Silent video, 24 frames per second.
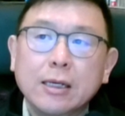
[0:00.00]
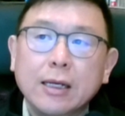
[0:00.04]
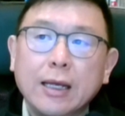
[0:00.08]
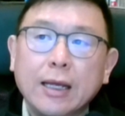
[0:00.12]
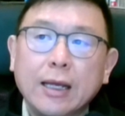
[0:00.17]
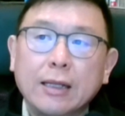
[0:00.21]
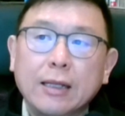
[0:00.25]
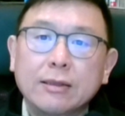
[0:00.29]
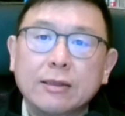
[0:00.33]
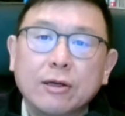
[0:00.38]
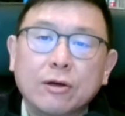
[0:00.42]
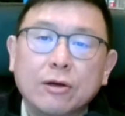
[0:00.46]

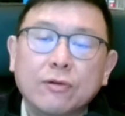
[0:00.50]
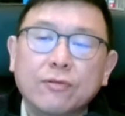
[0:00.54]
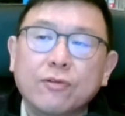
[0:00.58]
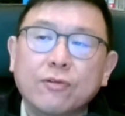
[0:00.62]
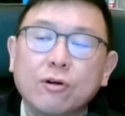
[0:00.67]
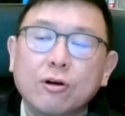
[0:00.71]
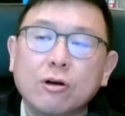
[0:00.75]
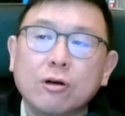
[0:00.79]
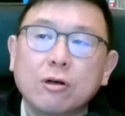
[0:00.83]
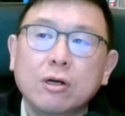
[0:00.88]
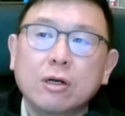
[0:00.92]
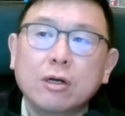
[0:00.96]
and
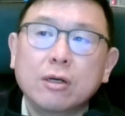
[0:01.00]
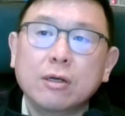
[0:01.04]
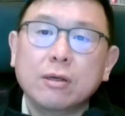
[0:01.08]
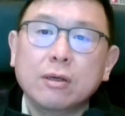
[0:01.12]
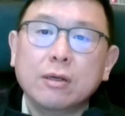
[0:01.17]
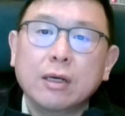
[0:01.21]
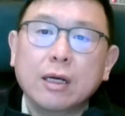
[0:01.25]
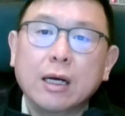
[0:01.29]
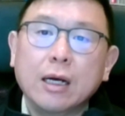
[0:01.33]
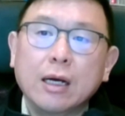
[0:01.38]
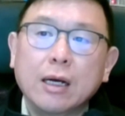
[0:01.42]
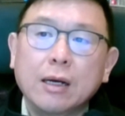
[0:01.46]
therefore
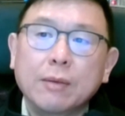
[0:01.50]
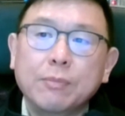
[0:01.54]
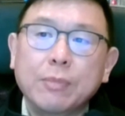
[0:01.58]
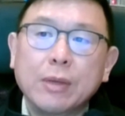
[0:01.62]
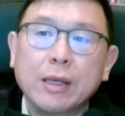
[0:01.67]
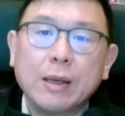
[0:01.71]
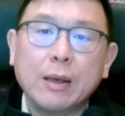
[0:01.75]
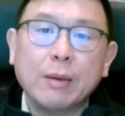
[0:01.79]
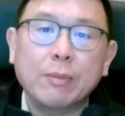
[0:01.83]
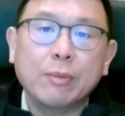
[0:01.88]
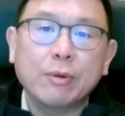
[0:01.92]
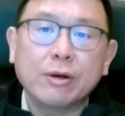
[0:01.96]

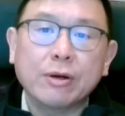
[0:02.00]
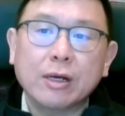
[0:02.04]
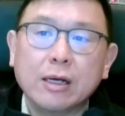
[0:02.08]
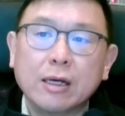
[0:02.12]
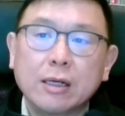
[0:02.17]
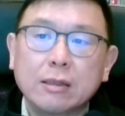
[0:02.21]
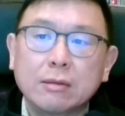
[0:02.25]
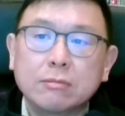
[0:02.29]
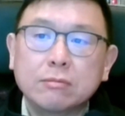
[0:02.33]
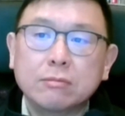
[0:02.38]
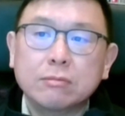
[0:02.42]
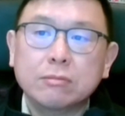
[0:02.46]
be able
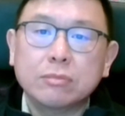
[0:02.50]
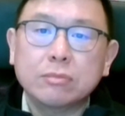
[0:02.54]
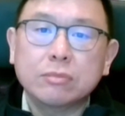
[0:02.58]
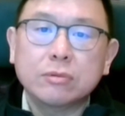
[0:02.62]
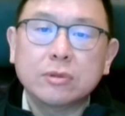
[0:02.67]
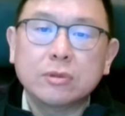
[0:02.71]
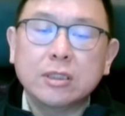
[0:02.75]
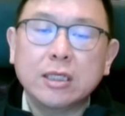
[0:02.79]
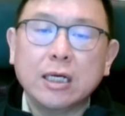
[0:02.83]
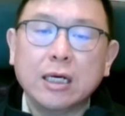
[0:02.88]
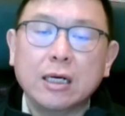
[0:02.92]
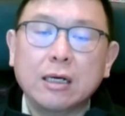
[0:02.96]
to
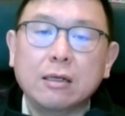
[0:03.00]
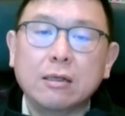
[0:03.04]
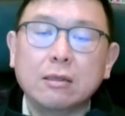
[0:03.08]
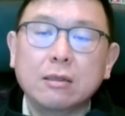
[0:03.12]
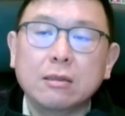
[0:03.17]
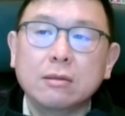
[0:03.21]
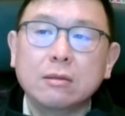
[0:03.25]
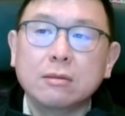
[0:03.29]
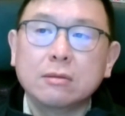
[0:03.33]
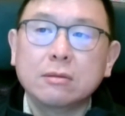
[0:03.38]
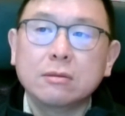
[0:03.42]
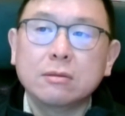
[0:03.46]

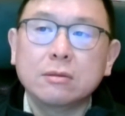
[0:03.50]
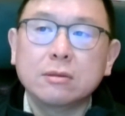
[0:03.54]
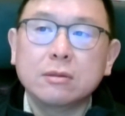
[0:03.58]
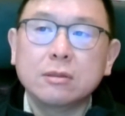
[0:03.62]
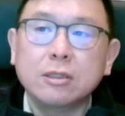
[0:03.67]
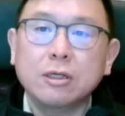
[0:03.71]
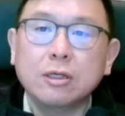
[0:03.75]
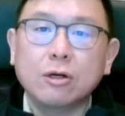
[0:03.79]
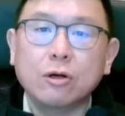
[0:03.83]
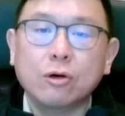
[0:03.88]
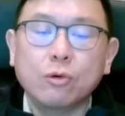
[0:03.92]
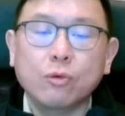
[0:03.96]
tell
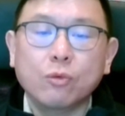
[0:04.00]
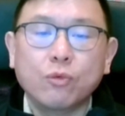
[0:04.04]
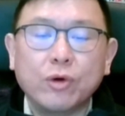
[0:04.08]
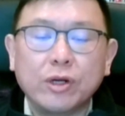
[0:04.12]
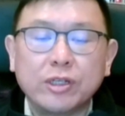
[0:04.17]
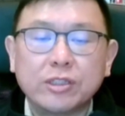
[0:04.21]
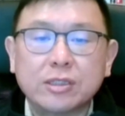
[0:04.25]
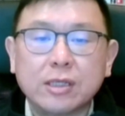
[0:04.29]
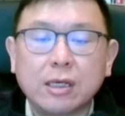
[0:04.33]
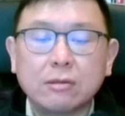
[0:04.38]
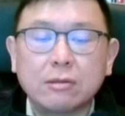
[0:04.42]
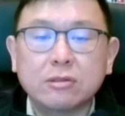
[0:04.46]

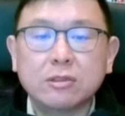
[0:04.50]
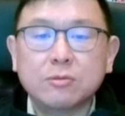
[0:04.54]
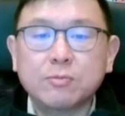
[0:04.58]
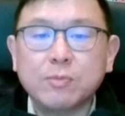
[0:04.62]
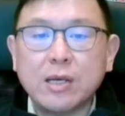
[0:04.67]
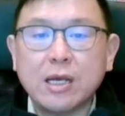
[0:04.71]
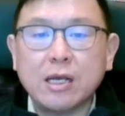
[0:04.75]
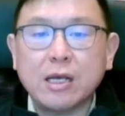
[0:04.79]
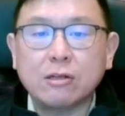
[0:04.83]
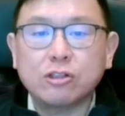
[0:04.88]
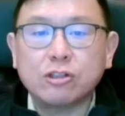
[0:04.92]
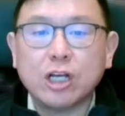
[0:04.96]
results
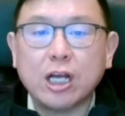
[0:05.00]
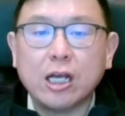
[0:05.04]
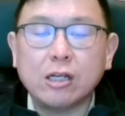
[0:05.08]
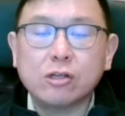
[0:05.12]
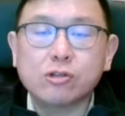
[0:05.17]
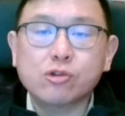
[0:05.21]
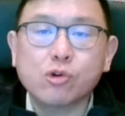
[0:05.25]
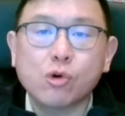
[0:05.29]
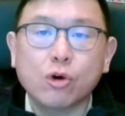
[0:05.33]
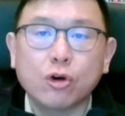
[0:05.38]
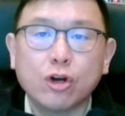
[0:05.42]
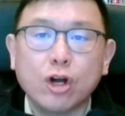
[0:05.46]
being
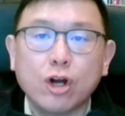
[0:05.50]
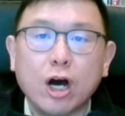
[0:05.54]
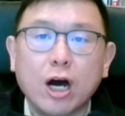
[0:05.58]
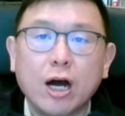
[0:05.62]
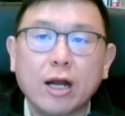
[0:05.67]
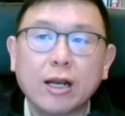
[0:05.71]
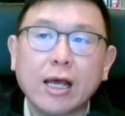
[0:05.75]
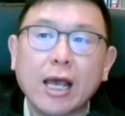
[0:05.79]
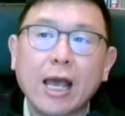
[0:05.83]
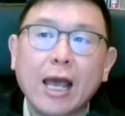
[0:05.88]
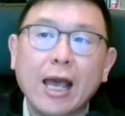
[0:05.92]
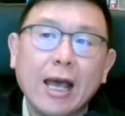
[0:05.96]
changed or
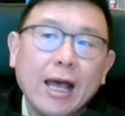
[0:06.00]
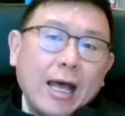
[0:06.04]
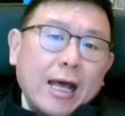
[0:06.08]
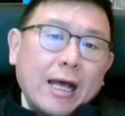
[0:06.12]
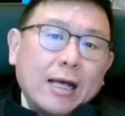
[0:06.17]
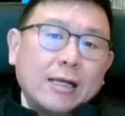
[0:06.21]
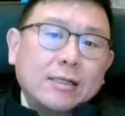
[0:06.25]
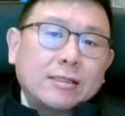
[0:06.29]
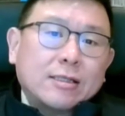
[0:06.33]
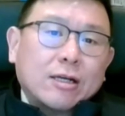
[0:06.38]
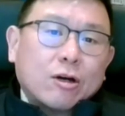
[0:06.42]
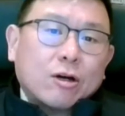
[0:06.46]
not.
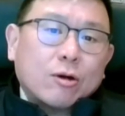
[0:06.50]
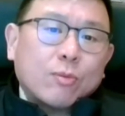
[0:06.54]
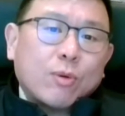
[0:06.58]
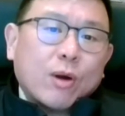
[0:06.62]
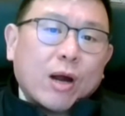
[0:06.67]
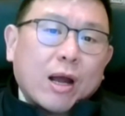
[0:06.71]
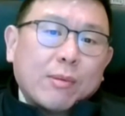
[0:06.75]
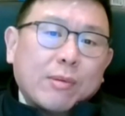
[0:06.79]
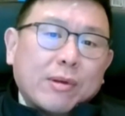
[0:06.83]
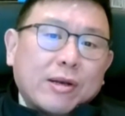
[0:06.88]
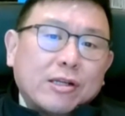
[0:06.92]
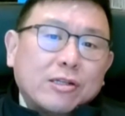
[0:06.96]
As our
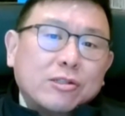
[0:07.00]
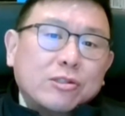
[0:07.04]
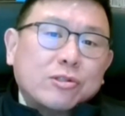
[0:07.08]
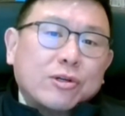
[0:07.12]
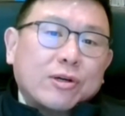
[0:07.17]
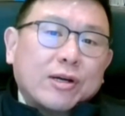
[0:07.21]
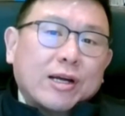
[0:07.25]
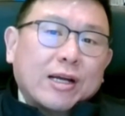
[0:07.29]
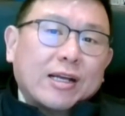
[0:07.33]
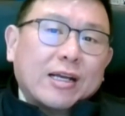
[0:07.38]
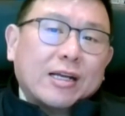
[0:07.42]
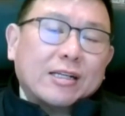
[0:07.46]
prime
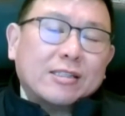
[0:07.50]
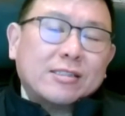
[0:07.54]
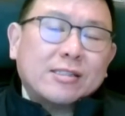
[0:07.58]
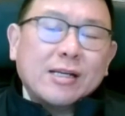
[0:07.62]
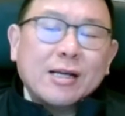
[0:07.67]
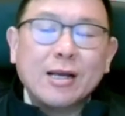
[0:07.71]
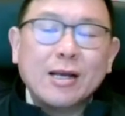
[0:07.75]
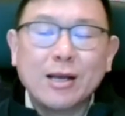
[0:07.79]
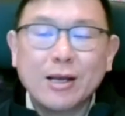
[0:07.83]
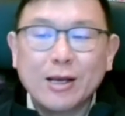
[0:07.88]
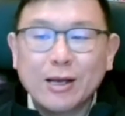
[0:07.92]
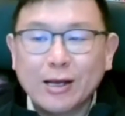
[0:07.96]
minister, I guess
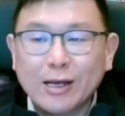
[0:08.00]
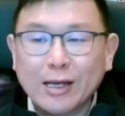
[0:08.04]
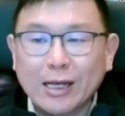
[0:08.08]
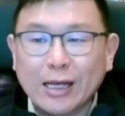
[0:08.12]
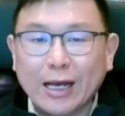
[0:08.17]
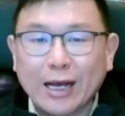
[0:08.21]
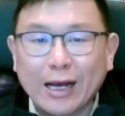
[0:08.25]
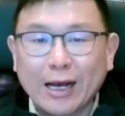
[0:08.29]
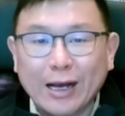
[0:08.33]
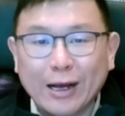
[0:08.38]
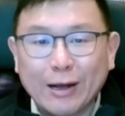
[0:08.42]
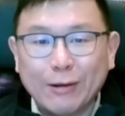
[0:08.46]

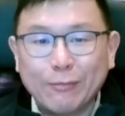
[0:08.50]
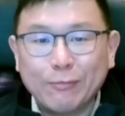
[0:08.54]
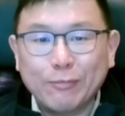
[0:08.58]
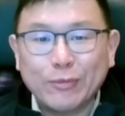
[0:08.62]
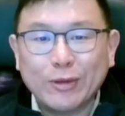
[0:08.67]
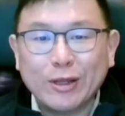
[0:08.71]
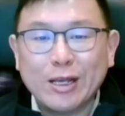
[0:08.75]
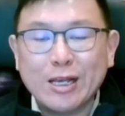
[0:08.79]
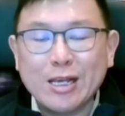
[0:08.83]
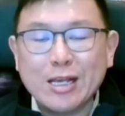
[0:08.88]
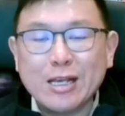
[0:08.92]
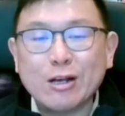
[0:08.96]

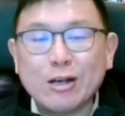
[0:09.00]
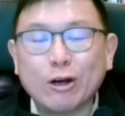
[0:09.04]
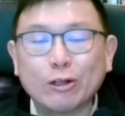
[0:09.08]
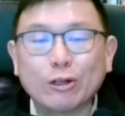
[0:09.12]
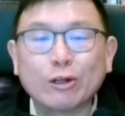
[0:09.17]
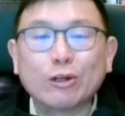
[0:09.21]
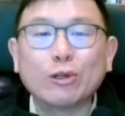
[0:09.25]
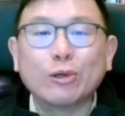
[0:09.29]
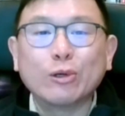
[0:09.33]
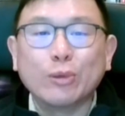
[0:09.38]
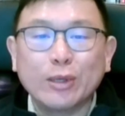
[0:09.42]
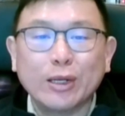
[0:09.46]
he
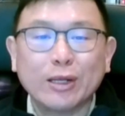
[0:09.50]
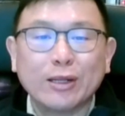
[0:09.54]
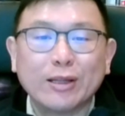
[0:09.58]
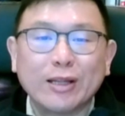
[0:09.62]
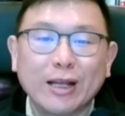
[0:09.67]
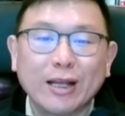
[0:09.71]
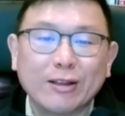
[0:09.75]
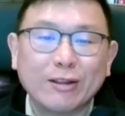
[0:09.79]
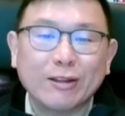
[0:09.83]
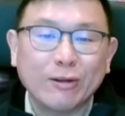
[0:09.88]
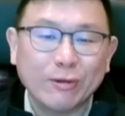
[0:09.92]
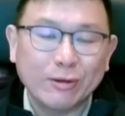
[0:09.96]
concluded
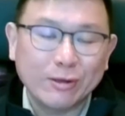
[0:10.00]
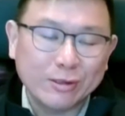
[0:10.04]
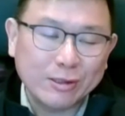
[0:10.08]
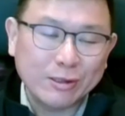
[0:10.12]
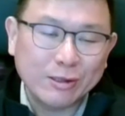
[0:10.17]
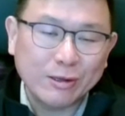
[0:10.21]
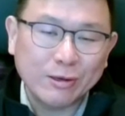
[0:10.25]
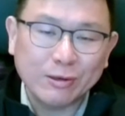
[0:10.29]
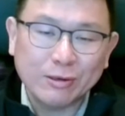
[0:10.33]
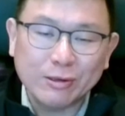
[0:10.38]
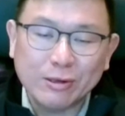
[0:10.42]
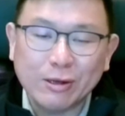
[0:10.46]
that
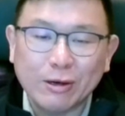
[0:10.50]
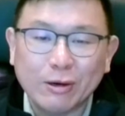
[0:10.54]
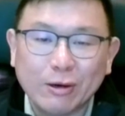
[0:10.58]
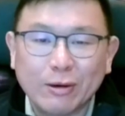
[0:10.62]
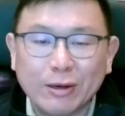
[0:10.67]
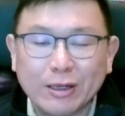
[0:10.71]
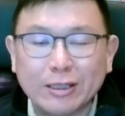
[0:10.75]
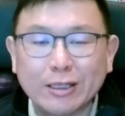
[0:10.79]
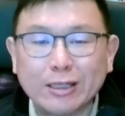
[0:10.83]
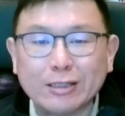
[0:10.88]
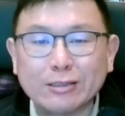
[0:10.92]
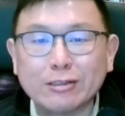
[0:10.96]

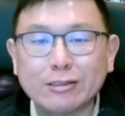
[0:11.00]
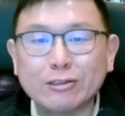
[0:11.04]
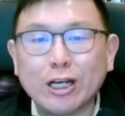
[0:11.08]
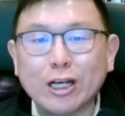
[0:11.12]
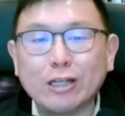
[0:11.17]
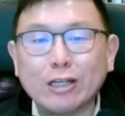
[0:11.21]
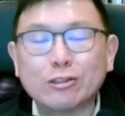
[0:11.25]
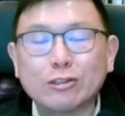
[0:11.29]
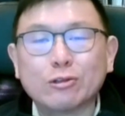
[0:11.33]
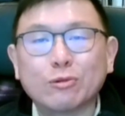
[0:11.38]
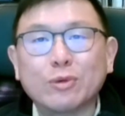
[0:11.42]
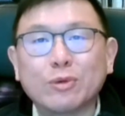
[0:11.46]
it doesn't
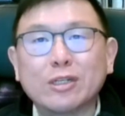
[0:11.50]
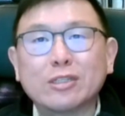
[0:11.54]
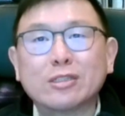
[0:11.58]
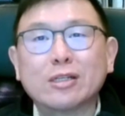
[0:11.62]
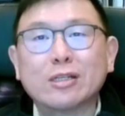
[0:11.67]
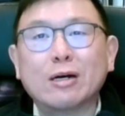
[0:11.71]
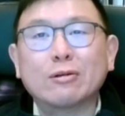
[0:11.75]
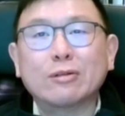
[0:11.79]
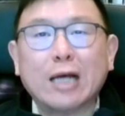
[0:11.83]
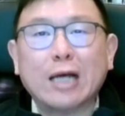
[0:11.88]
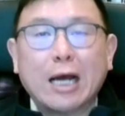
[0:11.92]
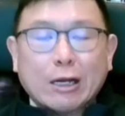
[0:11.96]
change the
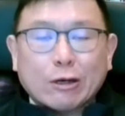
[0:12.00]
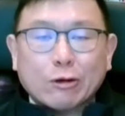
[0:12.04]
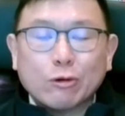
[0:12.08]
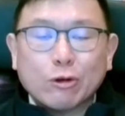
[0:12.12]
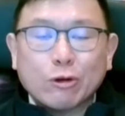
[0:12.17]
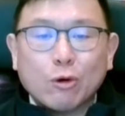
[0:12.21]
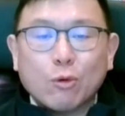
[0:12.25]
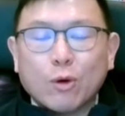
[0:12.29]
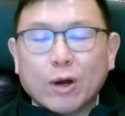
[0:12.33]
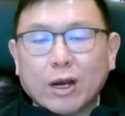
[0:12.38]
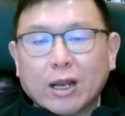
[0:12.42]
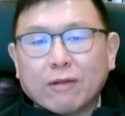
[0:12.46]
result. I don't
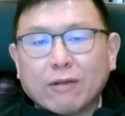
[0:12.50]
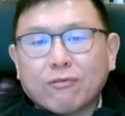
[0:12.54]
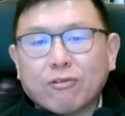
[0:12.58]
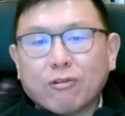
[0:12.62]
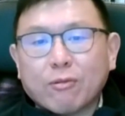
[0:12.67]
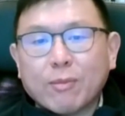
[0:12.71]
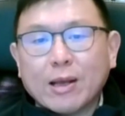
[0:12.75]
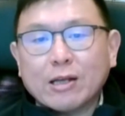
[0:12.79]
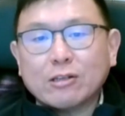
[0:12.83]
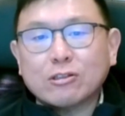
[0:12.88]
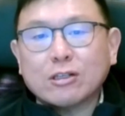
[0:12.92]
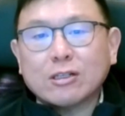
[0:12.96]
know what
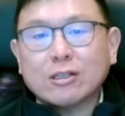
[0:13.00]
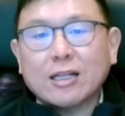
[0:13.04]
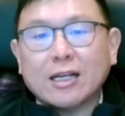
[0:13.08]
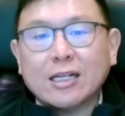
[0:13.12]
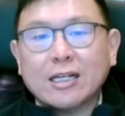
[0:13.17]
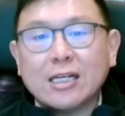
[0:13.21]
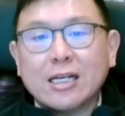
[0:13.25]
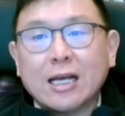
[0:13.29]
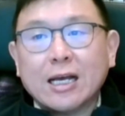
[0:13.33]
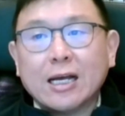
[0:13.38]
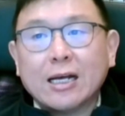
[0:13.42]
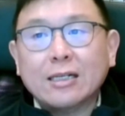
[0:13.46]
information that
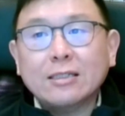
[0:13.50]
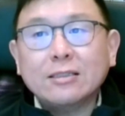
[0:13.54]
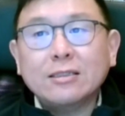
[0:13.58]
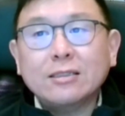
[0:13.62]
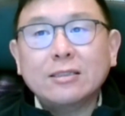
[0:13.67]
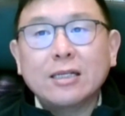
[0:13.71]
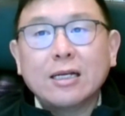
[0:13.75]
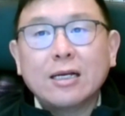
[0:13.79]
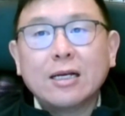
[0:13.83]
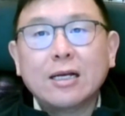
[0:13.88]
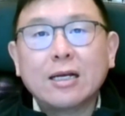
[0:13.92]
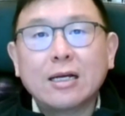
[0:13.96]
he
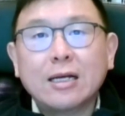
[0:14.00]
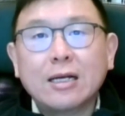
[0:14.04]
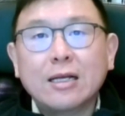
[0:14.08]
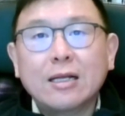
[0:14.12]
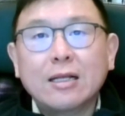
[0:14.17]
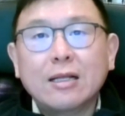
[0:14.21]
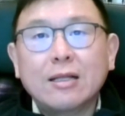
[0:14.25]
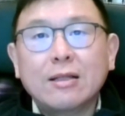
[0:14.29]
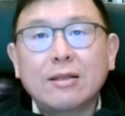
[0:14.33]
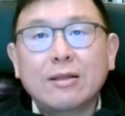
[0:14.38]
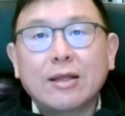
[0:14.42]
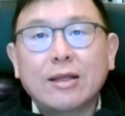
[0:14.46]
has
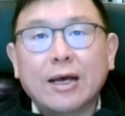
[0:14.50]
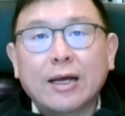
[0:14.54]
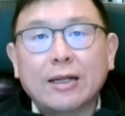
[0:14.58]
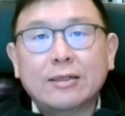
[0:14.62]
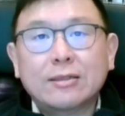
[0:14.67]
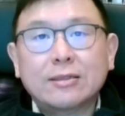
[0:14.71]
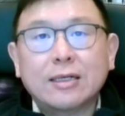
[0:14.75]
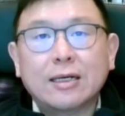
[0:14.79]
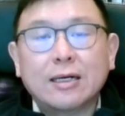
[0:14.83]
that